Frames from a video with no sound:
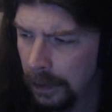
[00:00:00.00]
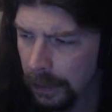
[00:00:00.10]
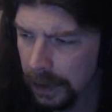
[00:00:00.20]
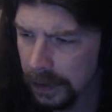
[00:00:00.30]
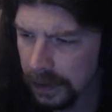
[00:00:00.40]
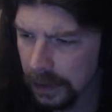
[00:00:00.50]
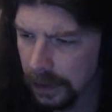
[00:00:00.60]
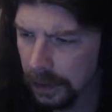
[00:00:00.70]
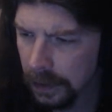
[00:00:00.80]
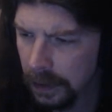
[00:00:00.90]
Because
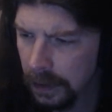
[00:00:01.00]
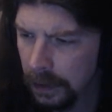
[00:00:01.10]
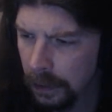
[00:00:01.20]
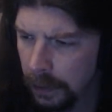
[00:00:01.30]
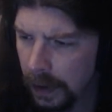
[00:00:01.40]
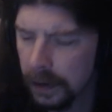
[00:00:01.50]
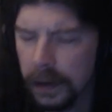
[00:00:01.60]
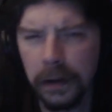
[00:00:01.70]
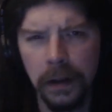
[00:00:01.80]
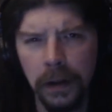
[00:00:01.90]
we got a lot
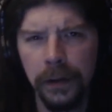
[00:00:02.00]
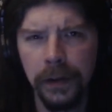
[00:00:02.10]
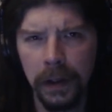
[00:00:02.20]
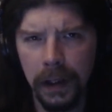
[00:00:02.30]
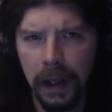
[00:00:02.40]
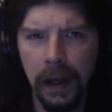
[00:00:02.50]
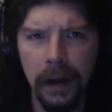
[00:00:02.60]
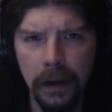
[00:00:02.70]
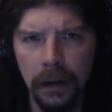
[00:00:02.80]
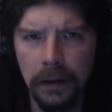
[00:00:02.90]
of clothes that, like, hang,